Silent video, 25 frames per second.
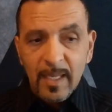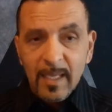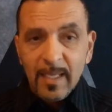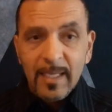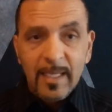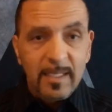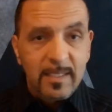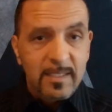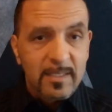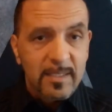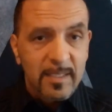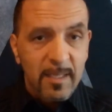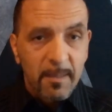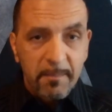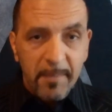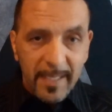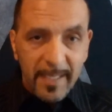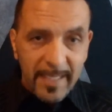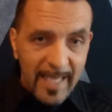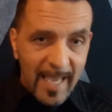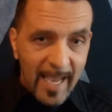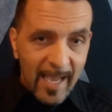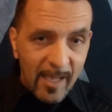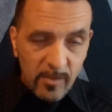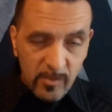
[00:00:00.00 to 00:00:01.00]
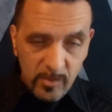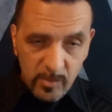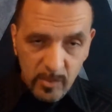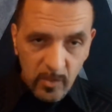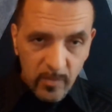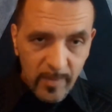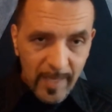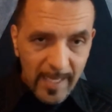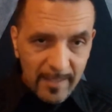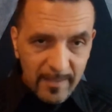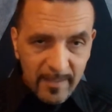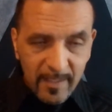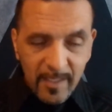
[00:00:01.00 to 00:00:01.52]
Can somebody else go
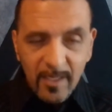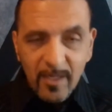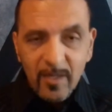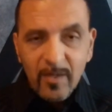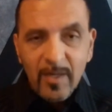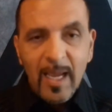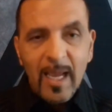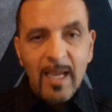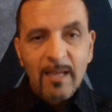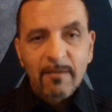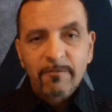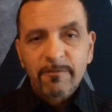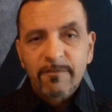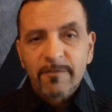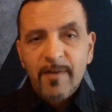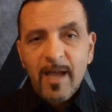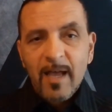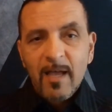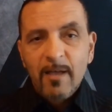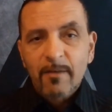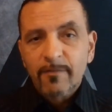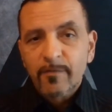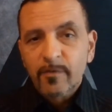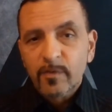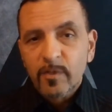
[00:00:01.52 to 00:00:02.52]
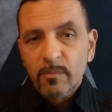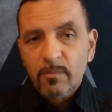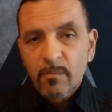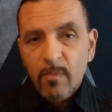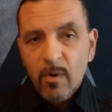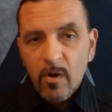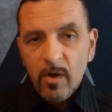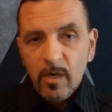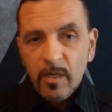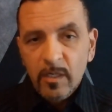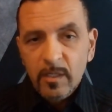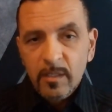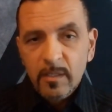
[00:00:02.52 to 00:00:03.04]
out there and file for the
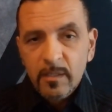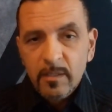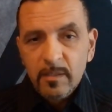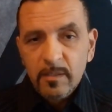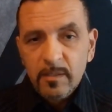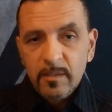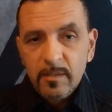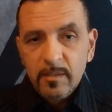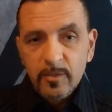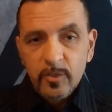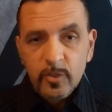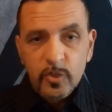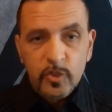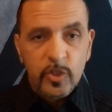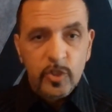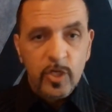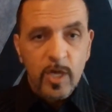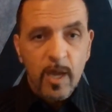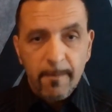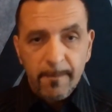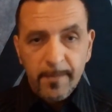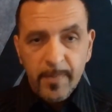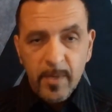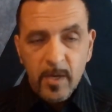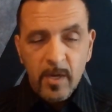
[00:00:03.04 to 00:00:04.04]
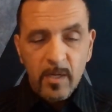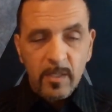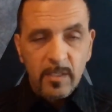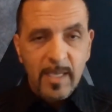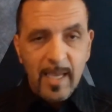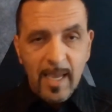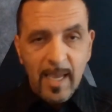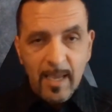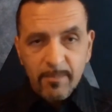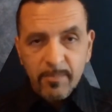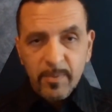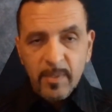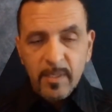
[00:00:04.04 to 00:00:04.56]
mark jump on
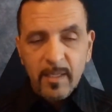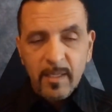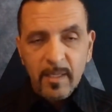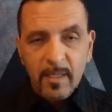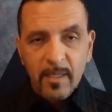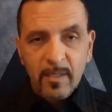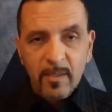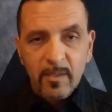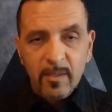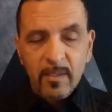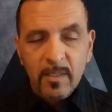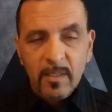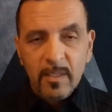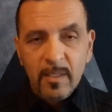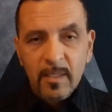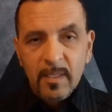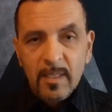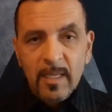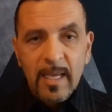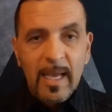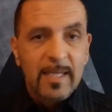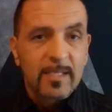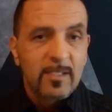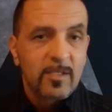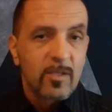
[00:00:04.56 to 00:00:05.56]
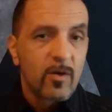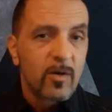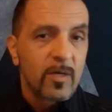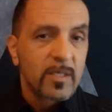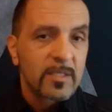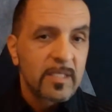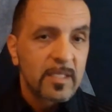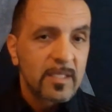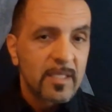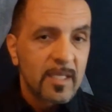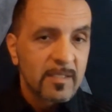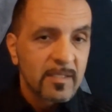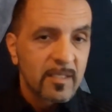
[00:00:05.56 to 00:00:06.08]
camping gear? As long as
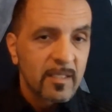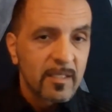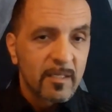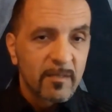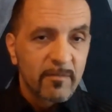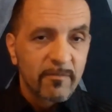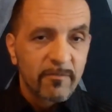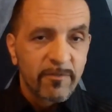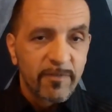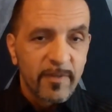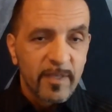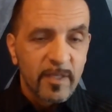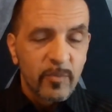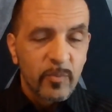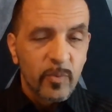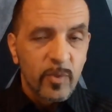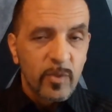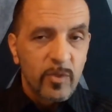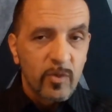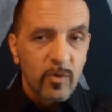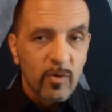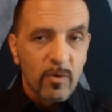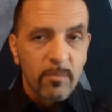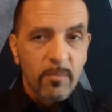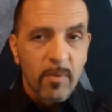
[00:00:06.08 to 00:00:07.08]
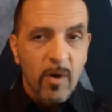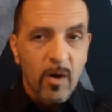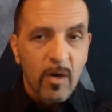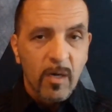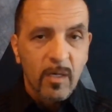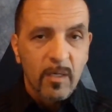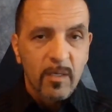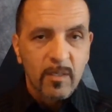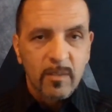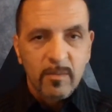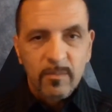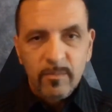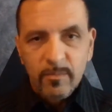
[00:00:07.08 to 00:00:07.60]
it doesn't conflict with your
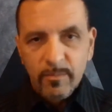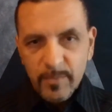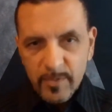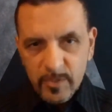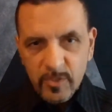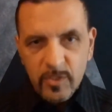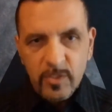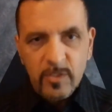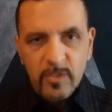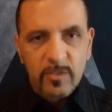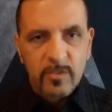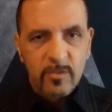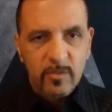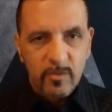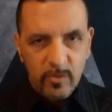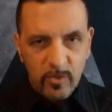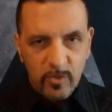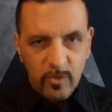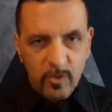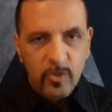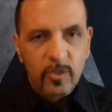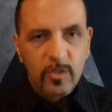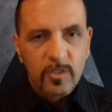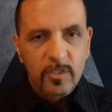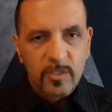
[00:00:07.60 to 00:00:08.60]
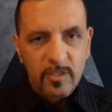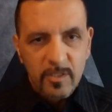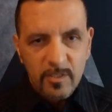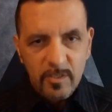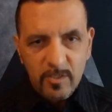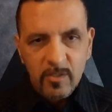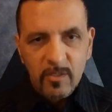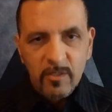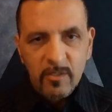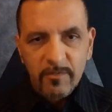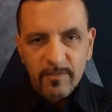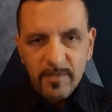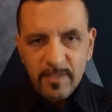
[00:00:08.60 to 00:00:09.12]
mark, which is goods and
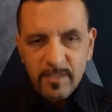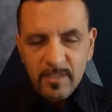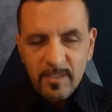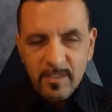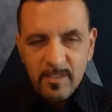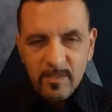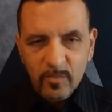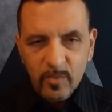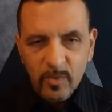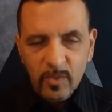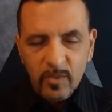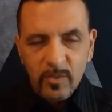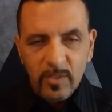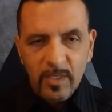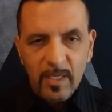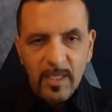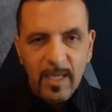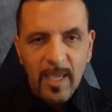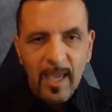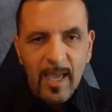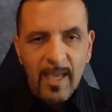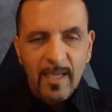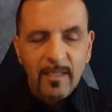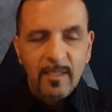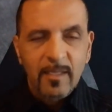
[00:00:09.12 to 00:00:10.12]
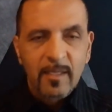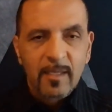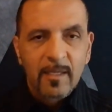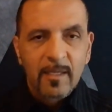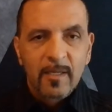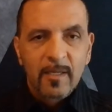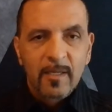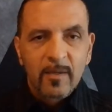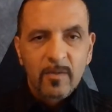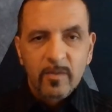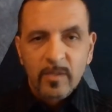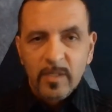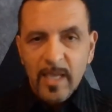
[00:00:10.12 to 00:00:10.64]
services we're looking at.
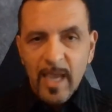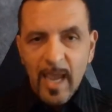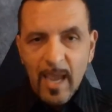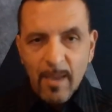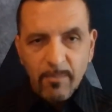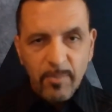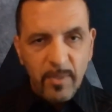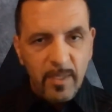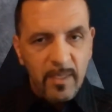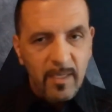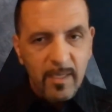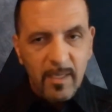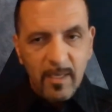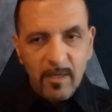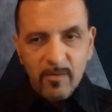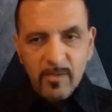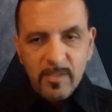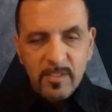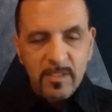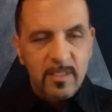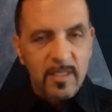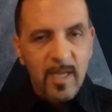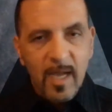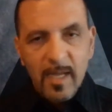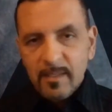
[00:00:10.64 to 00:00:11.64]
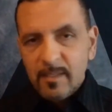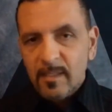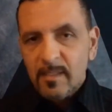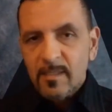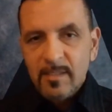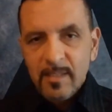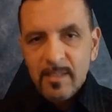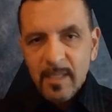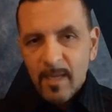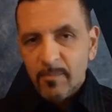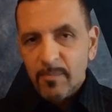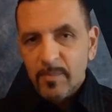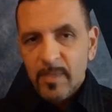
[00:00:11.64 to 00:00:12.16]
Camping gear is not the
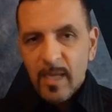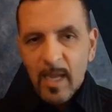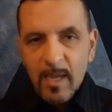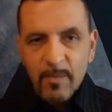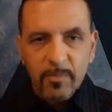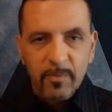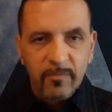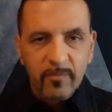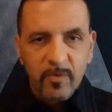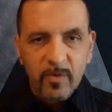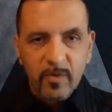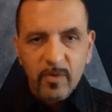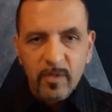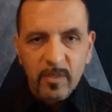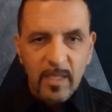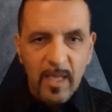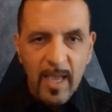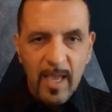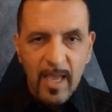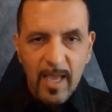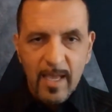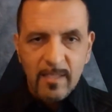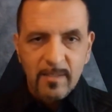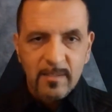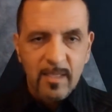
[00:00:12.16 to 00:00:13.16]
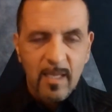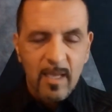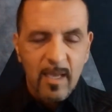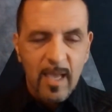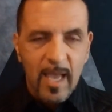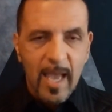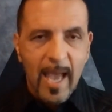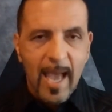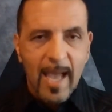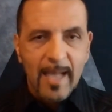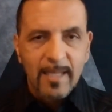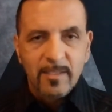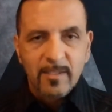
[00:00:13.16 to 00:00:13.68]
same type of good as
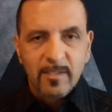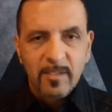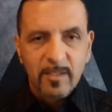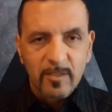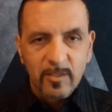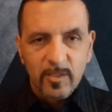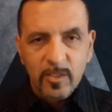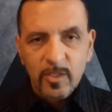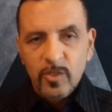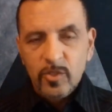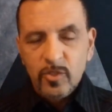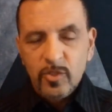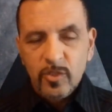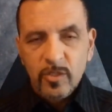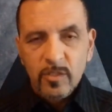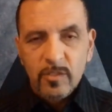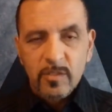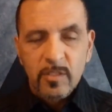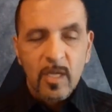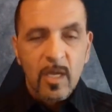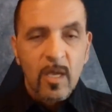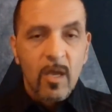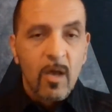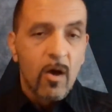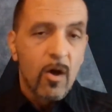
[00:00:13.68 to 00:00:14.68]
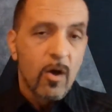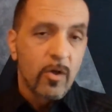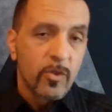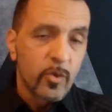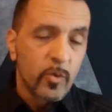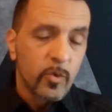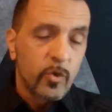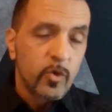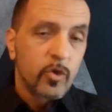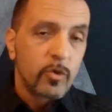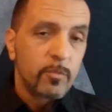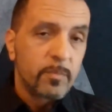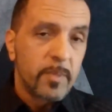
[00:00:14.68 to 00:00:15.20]
hats and t-shirts, although
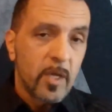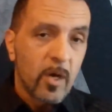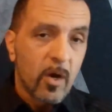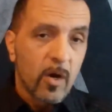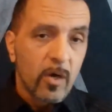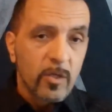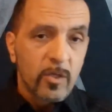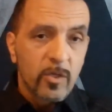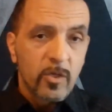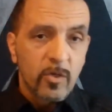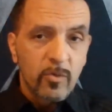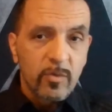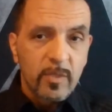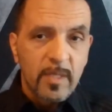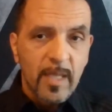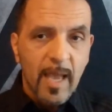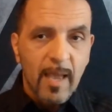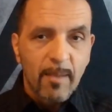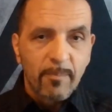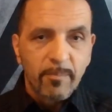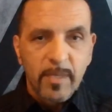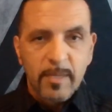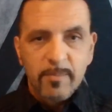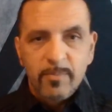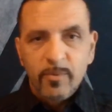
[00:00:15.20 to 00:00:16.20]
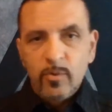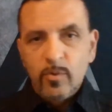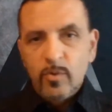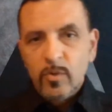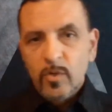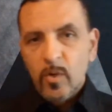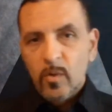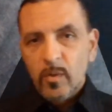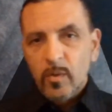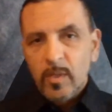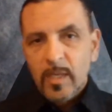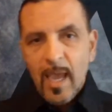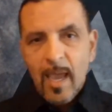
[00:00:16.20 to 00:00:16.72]
it could be argued that people who
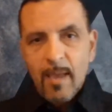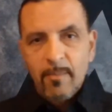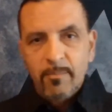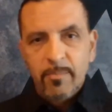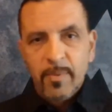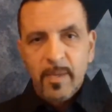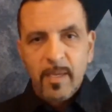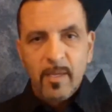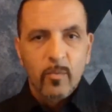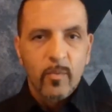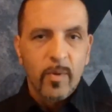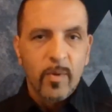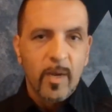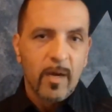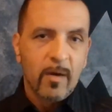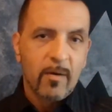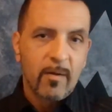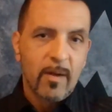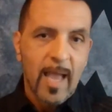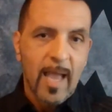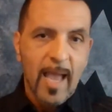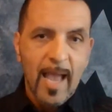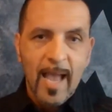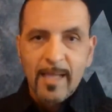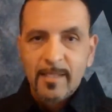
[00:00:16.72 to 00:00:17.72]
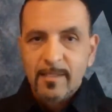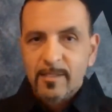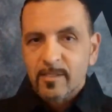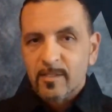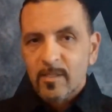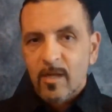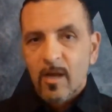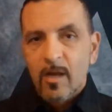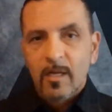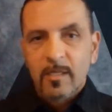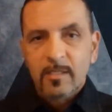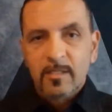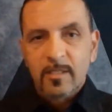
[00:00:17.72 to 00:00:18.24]
go camping wear hats,
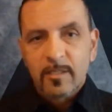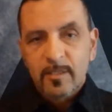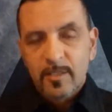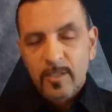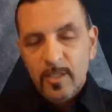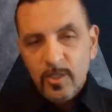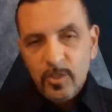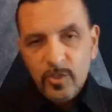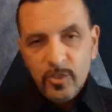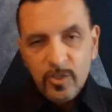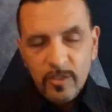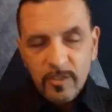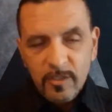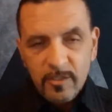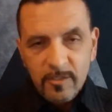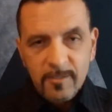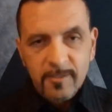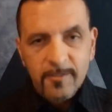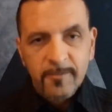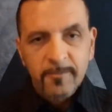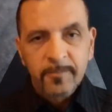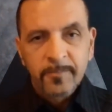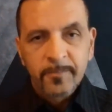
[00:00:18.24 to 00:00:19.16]
socks, and t-shirts.